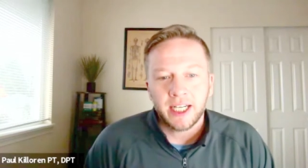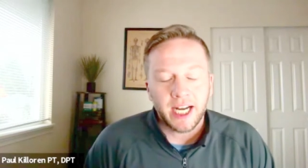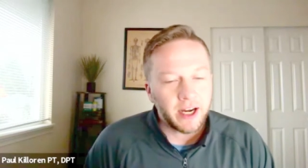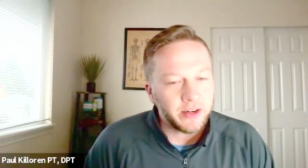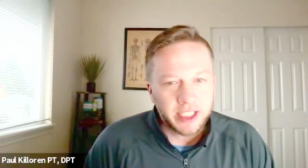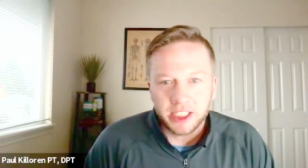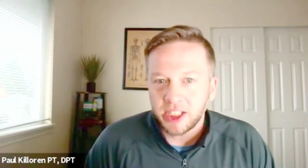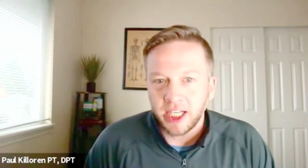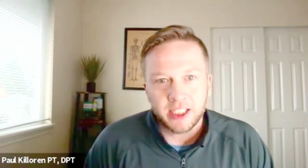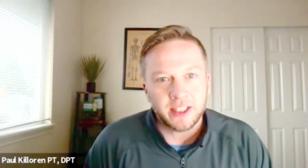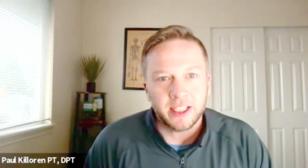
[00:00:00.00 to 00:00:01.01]
How did it
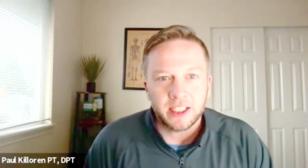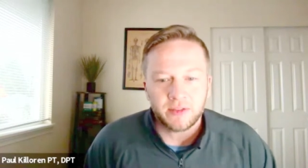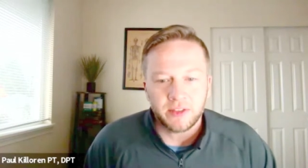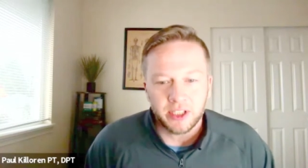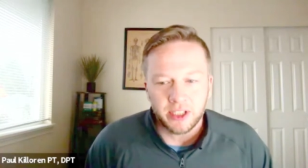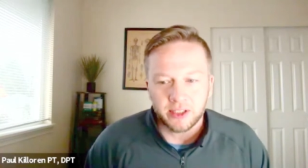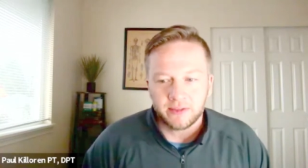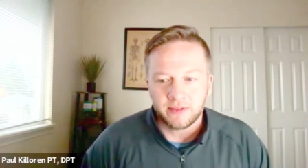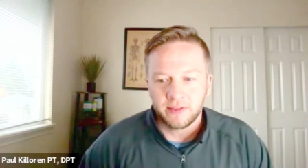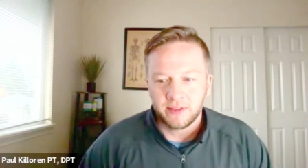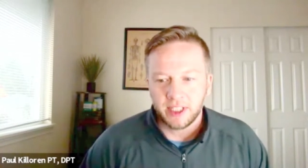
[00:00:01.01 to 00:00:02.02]
change things for you
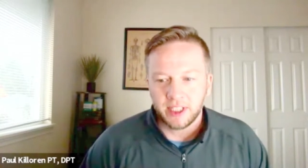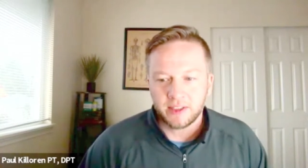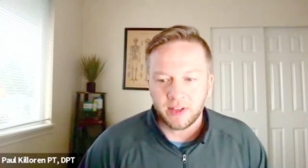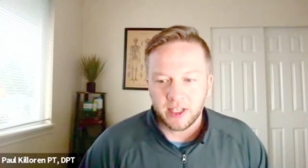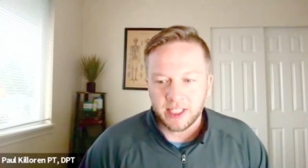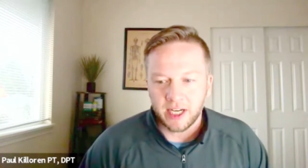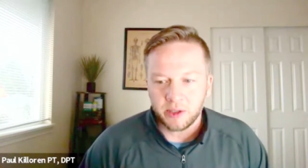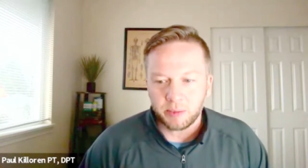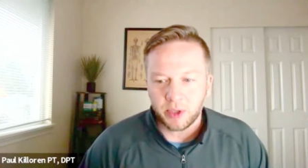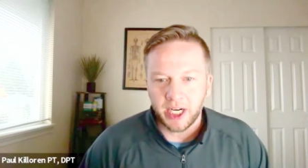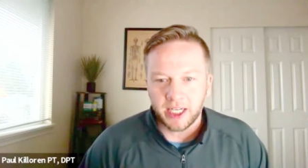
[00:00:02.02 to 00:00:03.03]
as far as how you
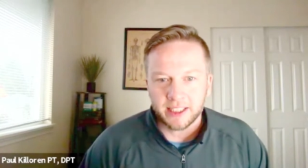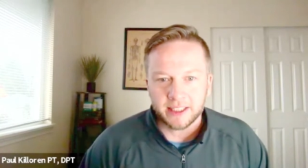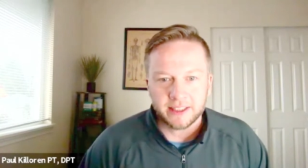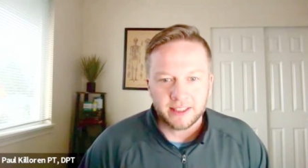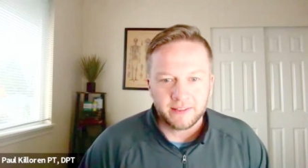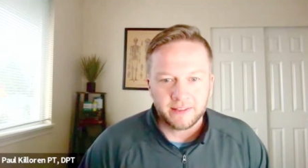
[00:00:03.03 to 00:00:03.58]
practiced?